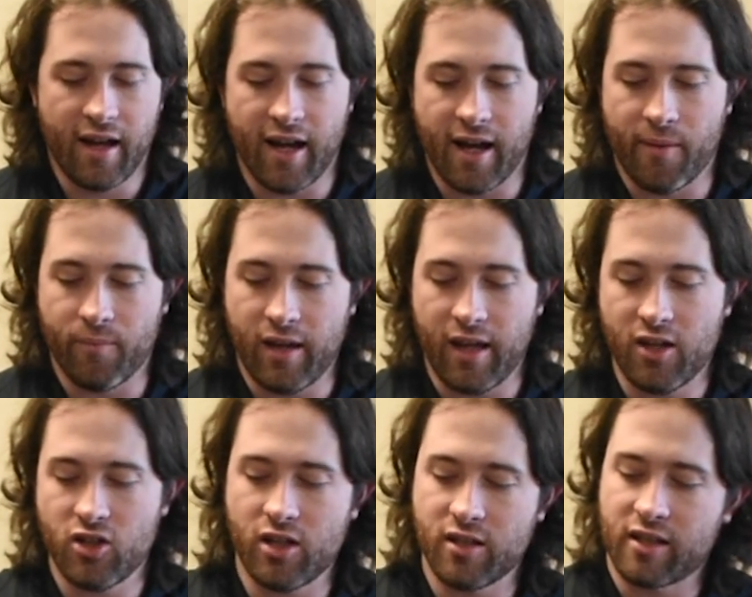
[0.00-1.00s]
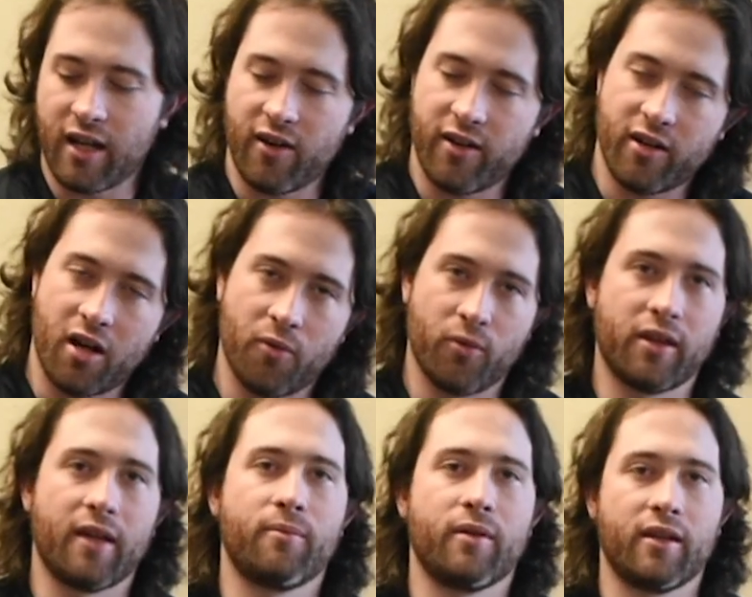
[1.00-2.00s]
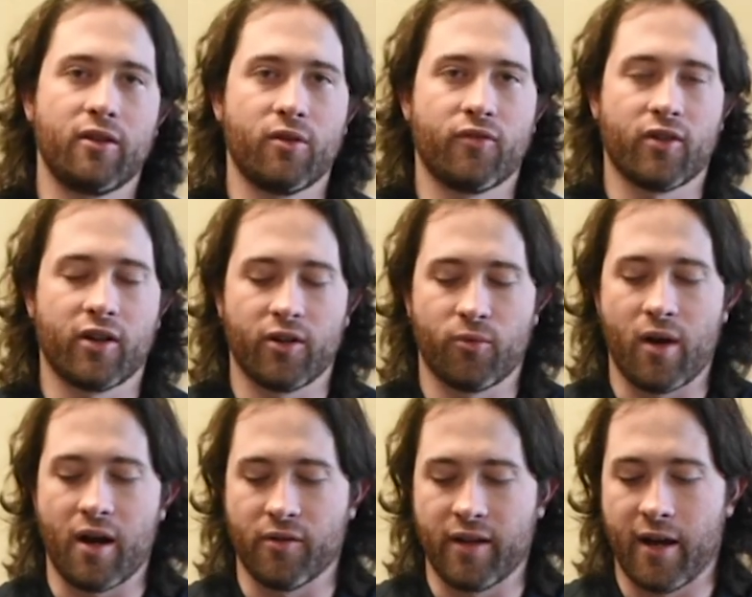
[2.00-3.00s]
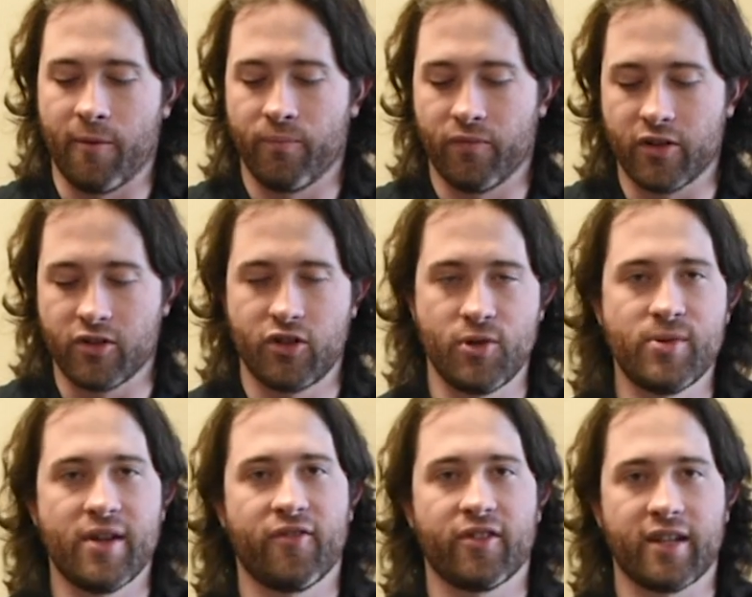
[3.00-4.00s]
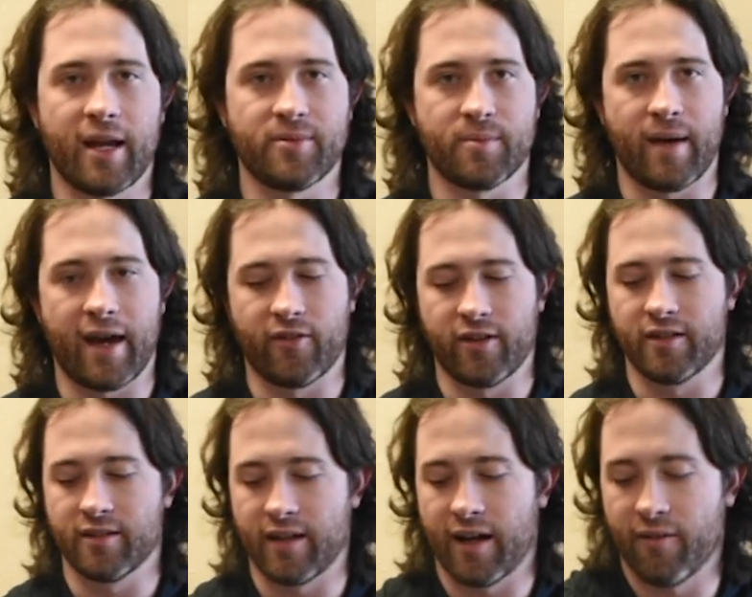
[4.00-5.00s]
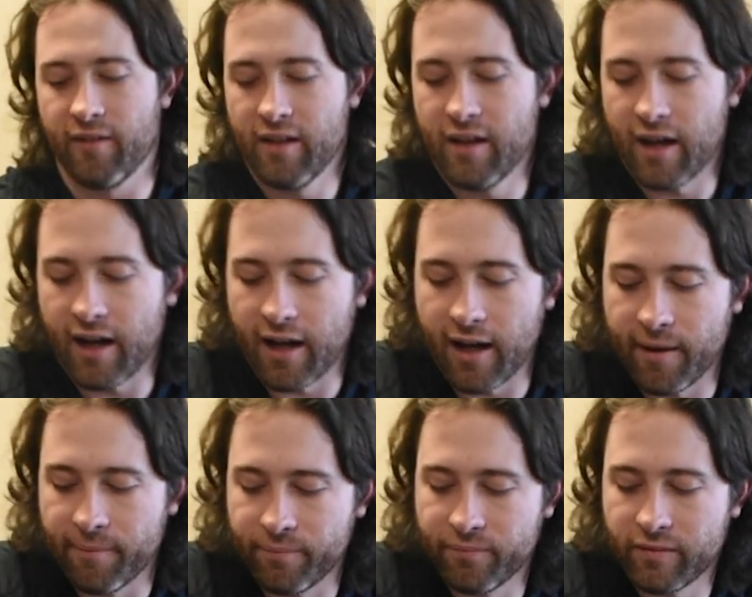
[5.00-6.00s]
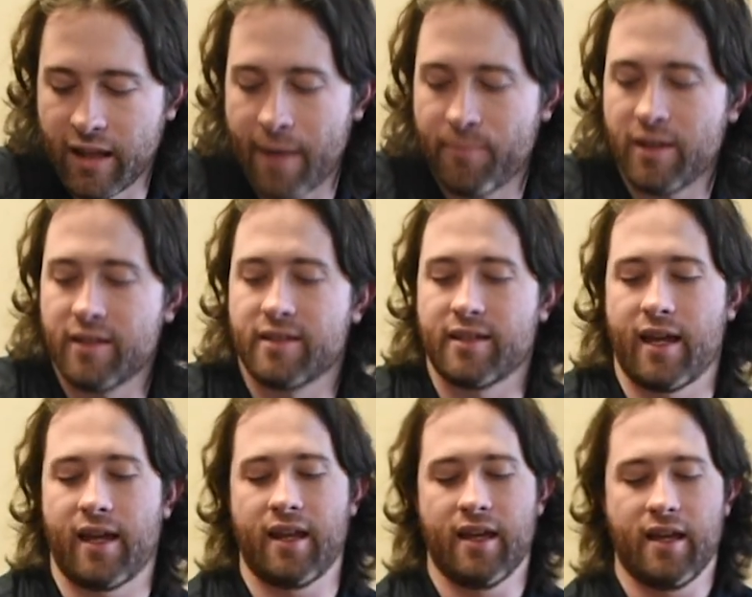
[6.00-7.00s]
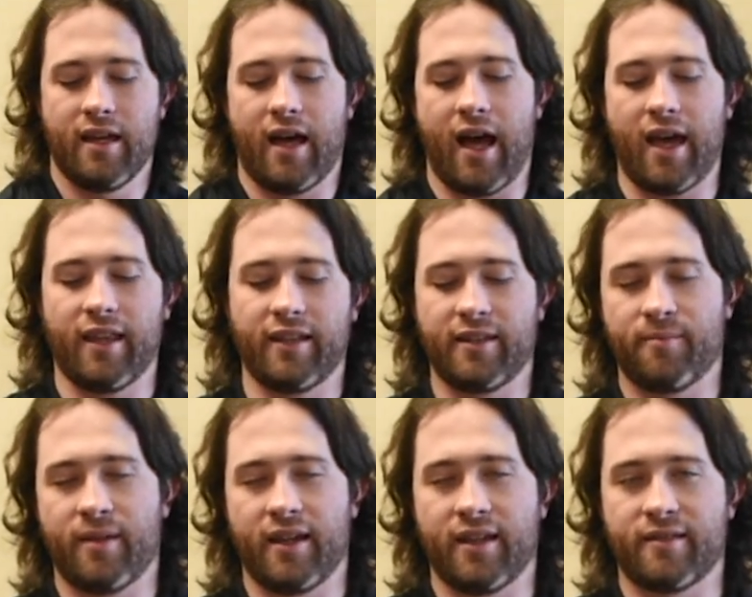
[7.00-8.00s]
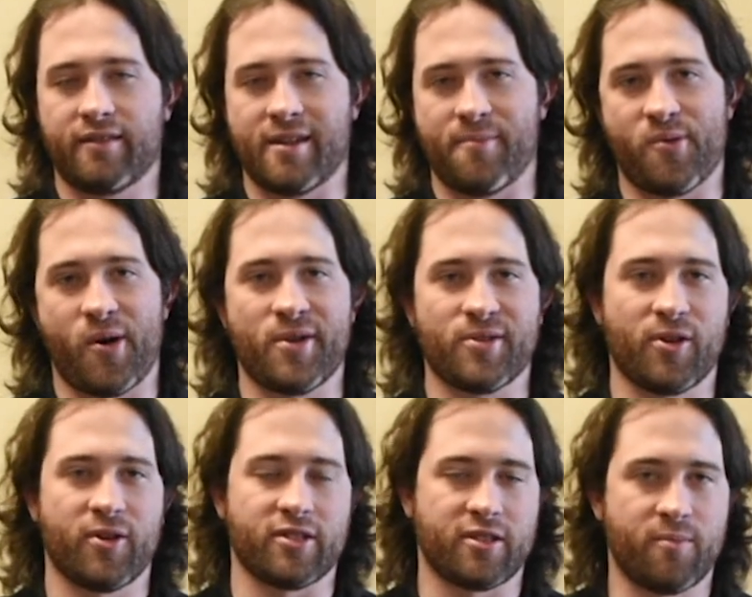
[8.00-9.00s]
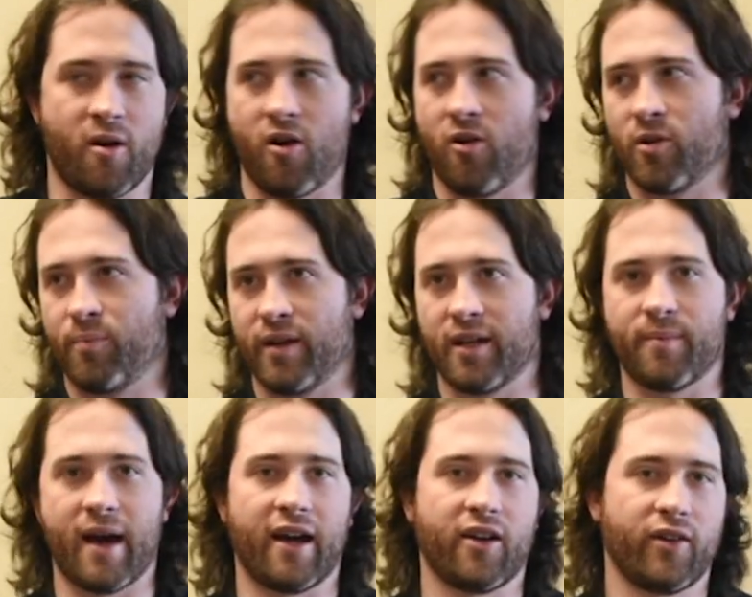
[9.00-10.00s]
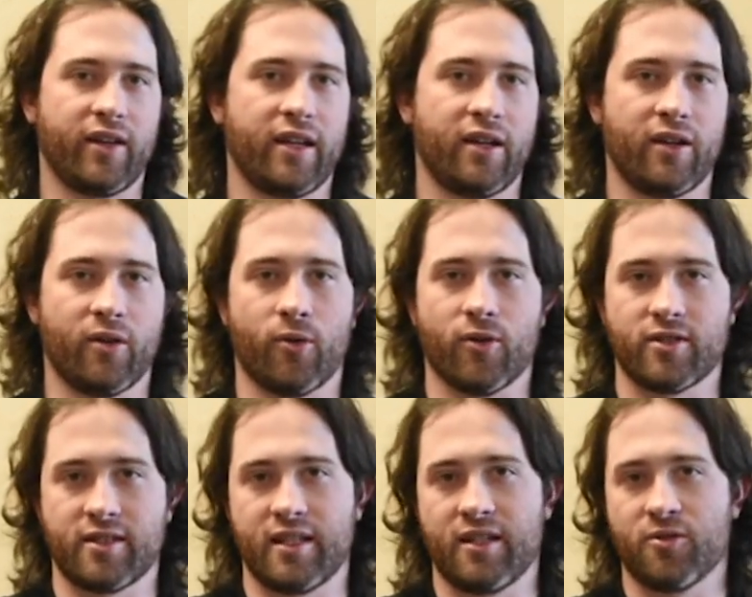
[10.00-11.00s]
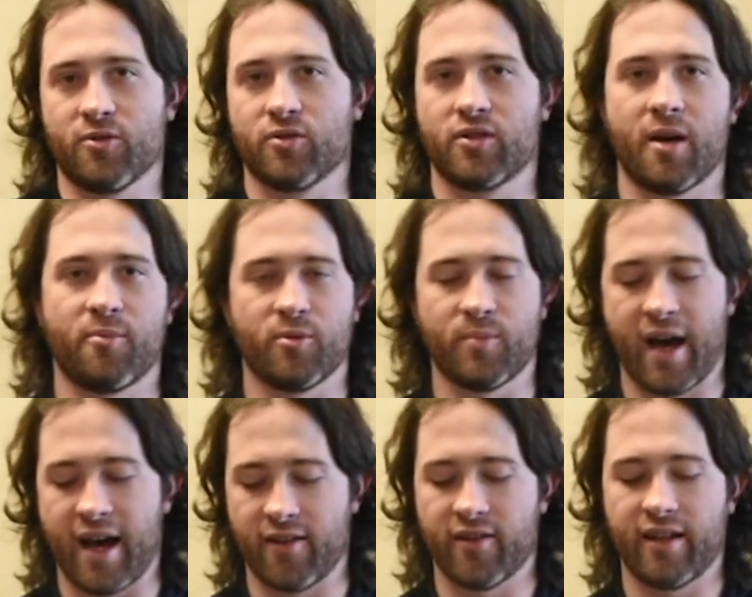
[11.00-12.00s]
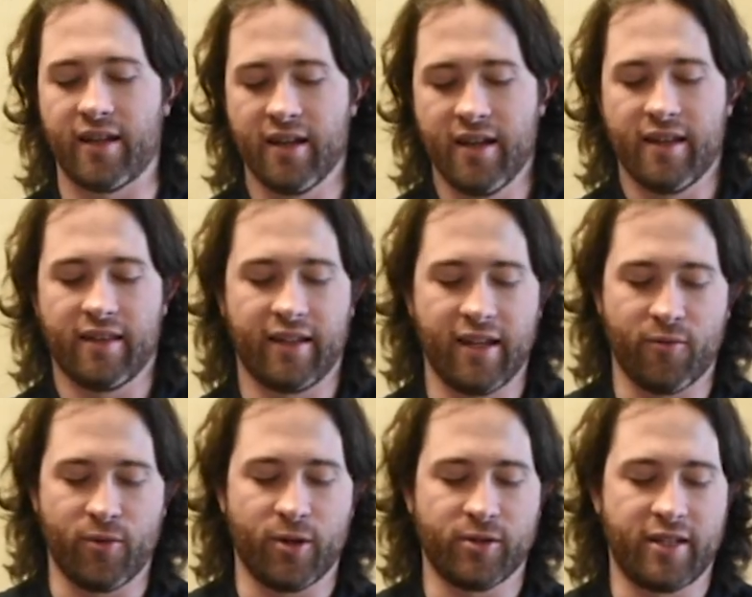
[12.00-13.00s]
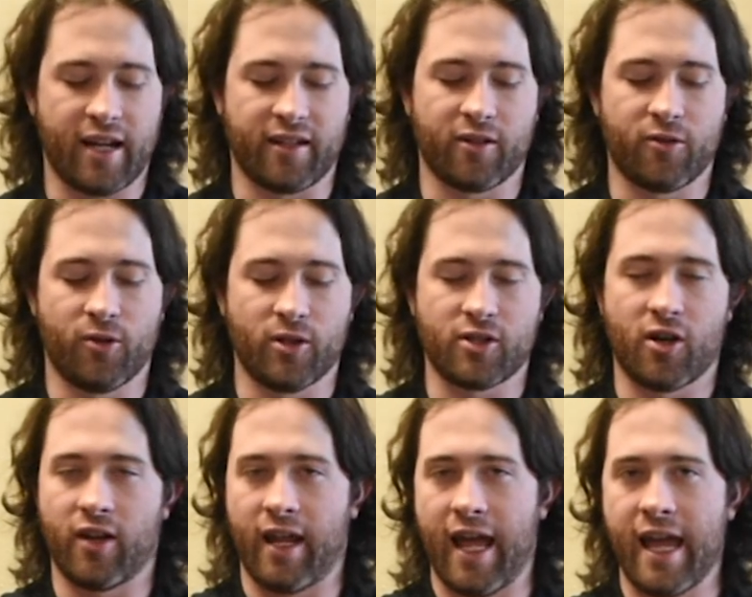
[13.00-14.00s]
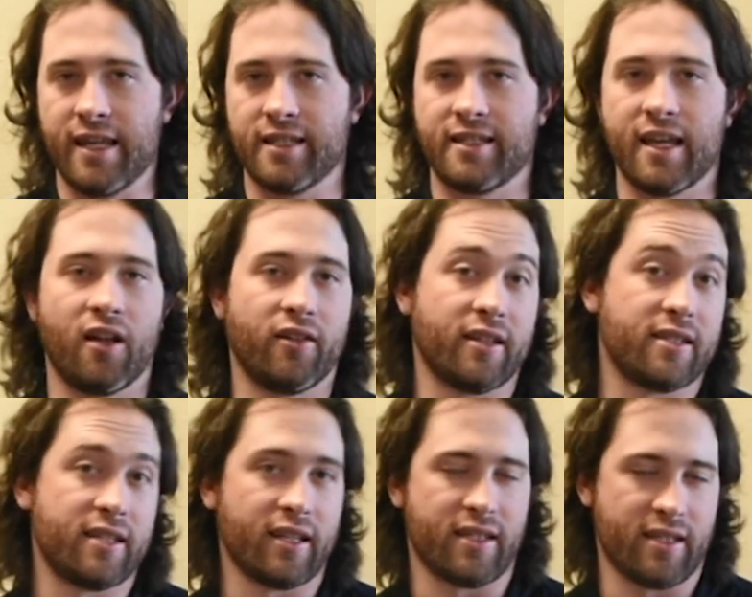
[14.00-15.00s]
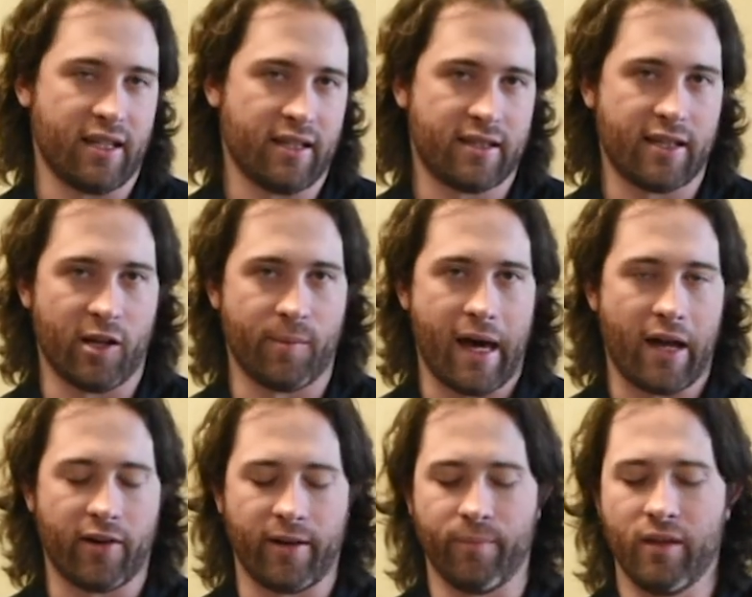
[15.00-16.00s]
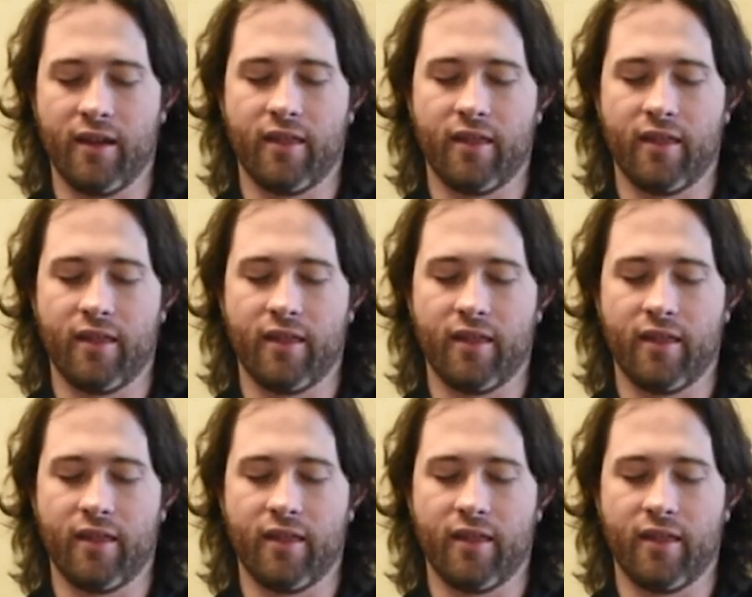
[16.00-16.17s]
Inogen's carrying on what they've been doing for a good while now. There's 2 different types of batteries now. That being said, I like to make it simple. I always call it small or big battery or single, double battery. They get real technical. It's called an 8-cell and a 16-cell battery.